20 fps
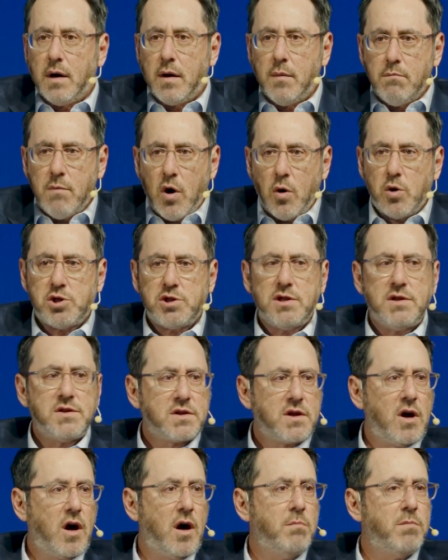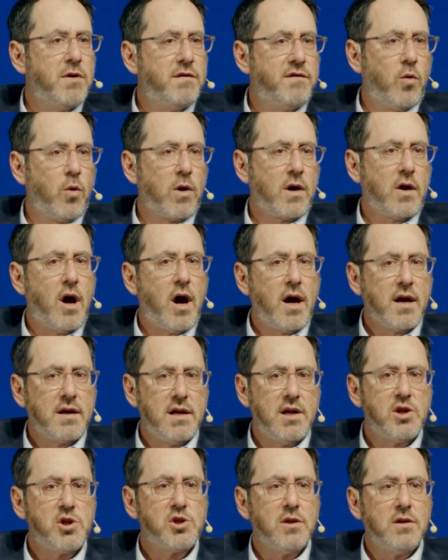emotions come before
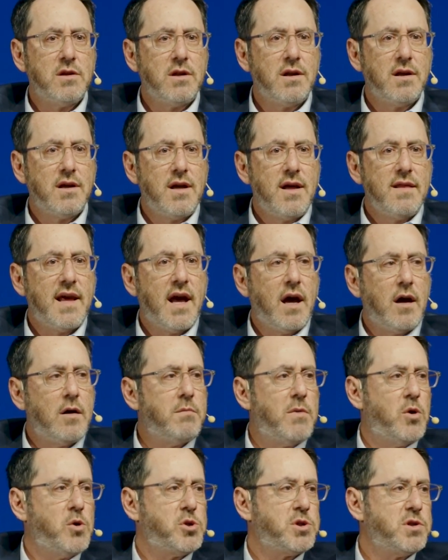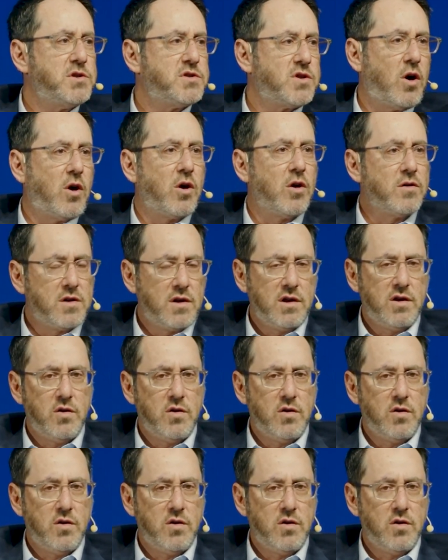cognition. That emotions aren't,